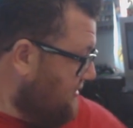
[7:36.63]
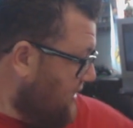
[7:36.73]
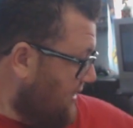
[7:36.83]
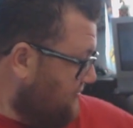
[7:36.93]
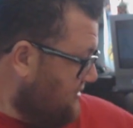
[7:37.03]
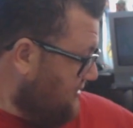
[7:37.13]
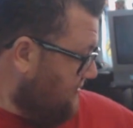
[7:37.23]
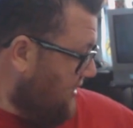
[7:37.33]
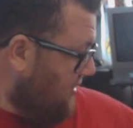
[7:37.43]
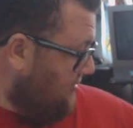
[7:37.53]
games in the
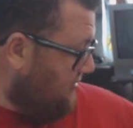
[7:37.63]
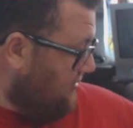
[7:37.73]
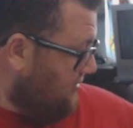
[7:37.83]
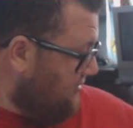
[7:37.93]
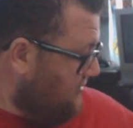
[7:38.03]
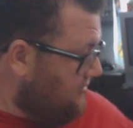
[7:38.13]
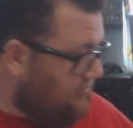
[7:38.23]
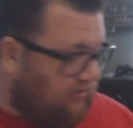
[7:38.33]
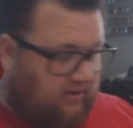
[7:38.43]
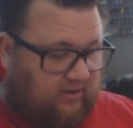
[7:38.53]
mail.
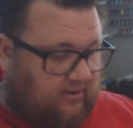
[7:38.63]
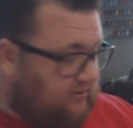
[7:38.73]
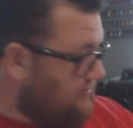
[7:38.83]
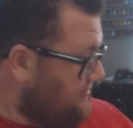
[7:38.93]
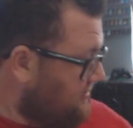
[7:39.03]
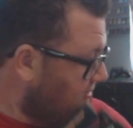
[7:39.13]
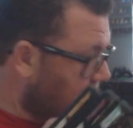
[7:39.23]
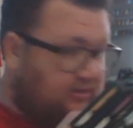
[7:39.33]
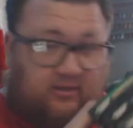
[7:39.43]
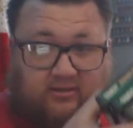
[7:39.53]

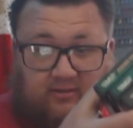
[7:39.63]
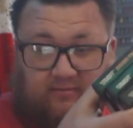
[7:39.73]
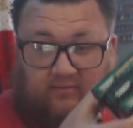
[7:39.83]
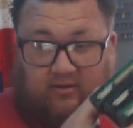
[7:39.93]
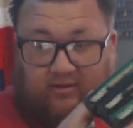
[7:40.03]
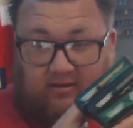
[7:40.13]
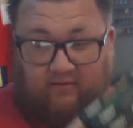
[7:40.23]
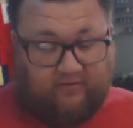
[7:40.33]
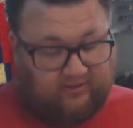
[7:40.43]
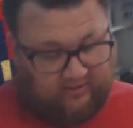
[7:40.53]

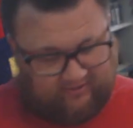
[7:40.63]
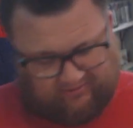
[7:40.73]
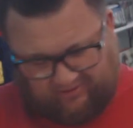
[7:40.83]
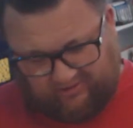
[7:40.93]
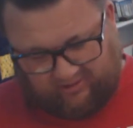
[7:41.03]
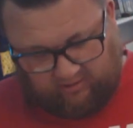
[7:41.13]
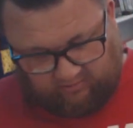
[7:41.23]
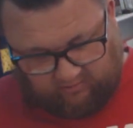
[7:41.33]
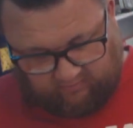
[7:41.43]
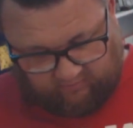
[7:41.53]
ColecoVision games. Let's just go
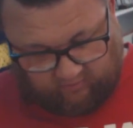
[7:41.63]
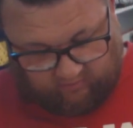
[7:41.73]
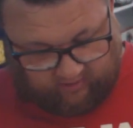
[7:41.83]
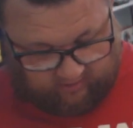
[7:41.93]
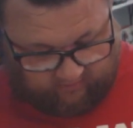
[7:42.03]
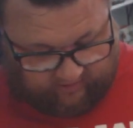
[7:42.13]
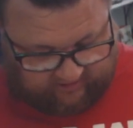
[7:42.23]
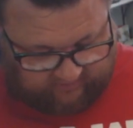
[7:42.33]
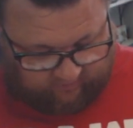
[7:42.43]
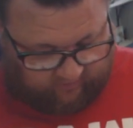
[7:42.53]
through them real quick. We
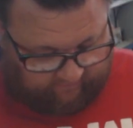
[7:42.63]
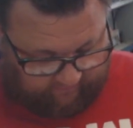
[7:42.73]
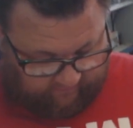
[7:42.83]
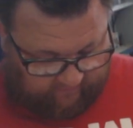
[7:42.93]
got Smurf.